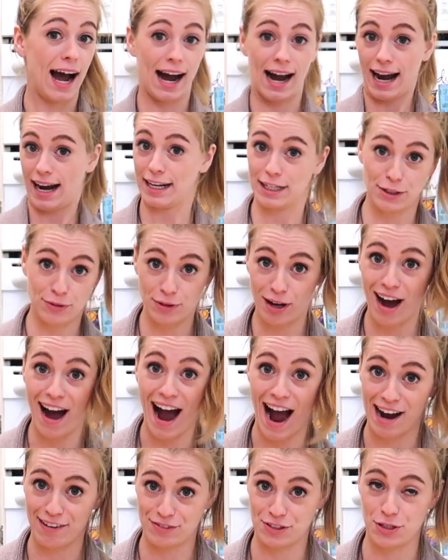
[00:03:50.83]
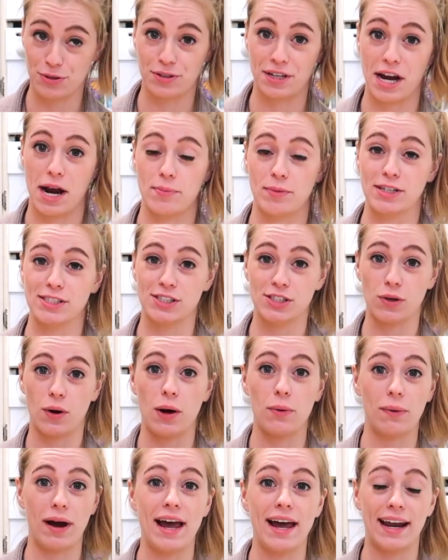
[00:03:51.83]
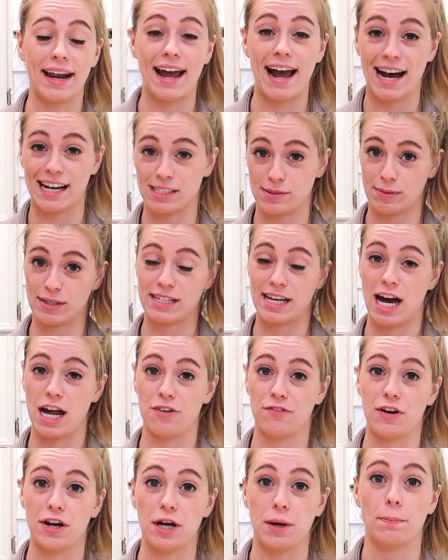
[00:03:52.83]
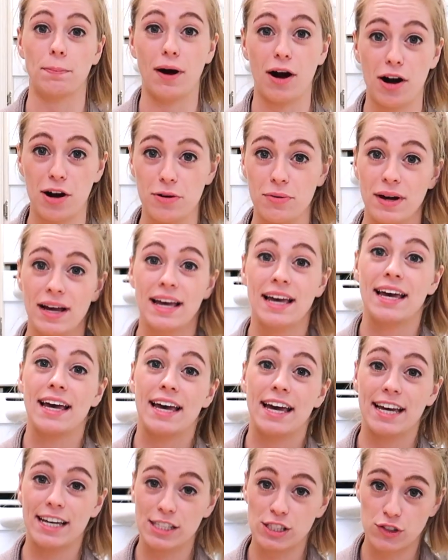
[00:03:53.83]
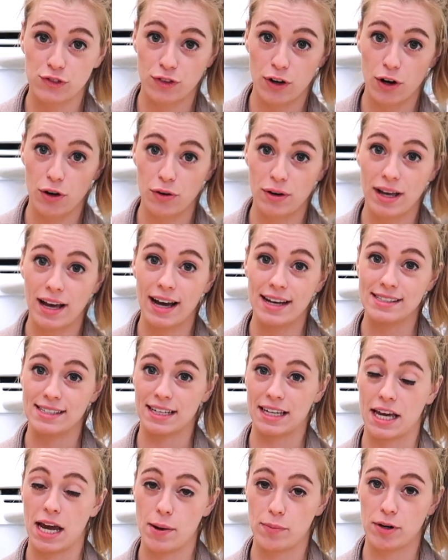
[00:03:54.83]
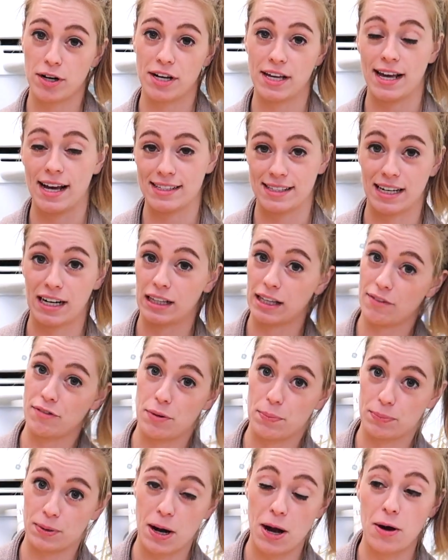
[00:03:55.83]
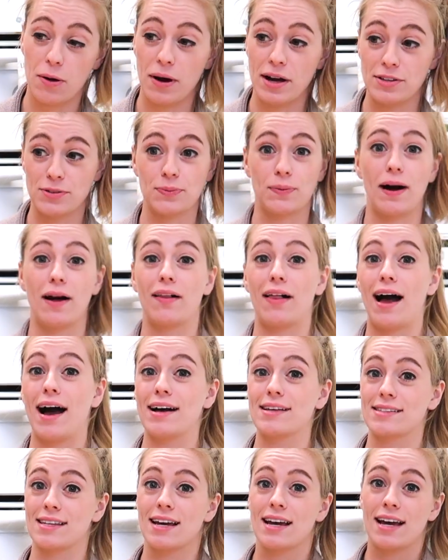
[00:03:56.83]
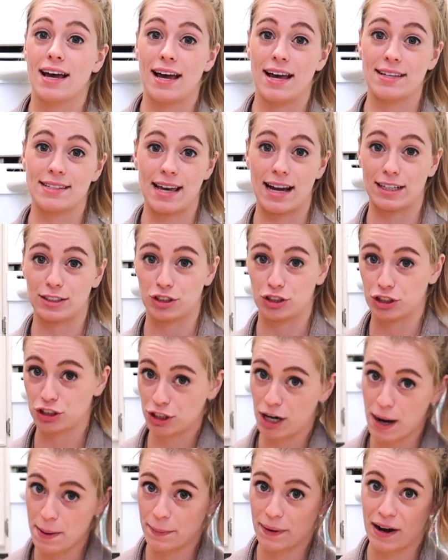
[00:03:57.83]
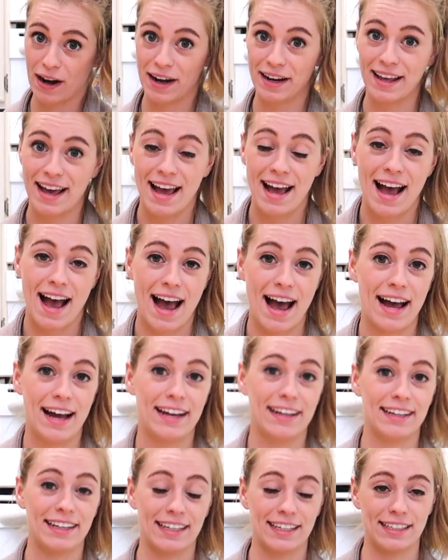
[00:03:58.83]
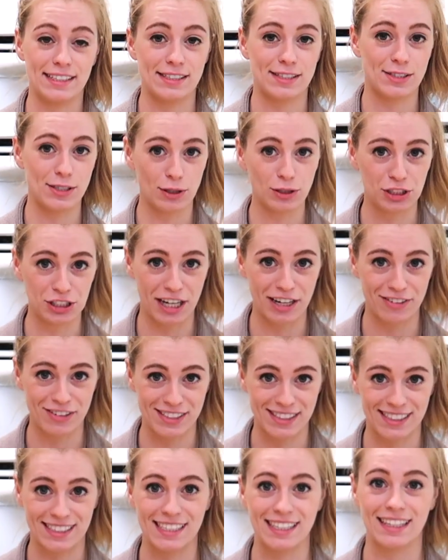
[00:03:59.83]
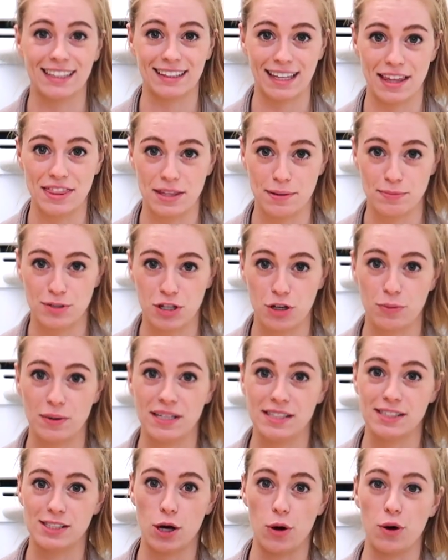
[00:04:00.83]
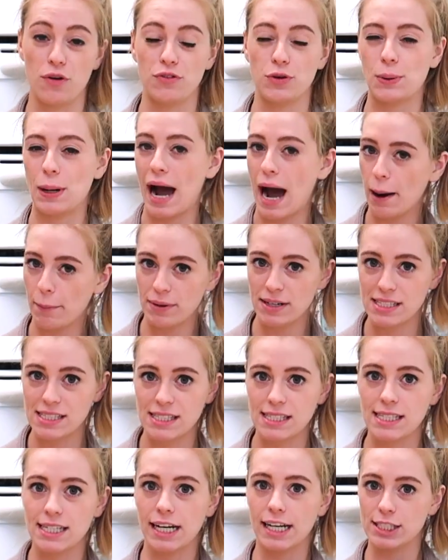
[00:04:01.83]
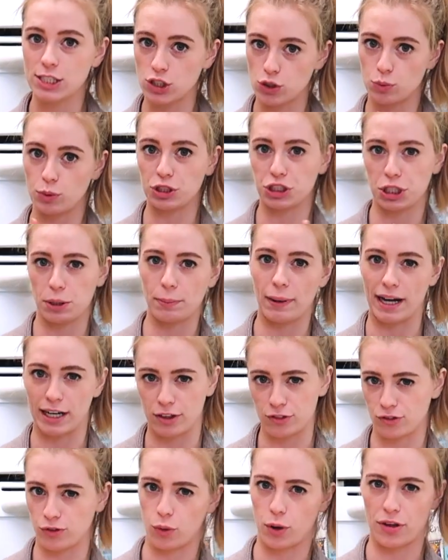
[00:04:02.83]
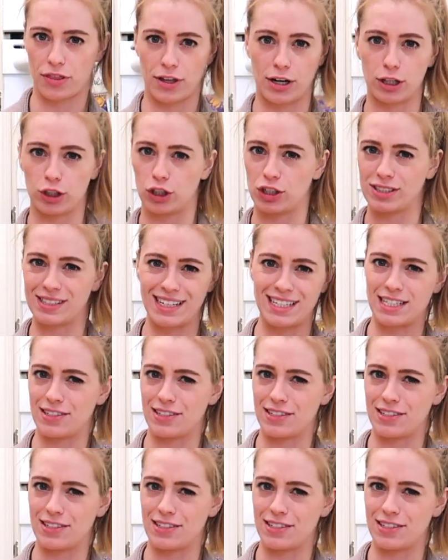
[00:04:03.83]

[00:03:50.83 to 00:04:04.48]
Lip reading: I do not have 2 cameras, so I went and I asked my dad if I could borrow his phone as a camera. He has an 11 Pro, as well as his extra tripod, and he so generously lent them to me. So if you happen to see us switching back and forth and it looks like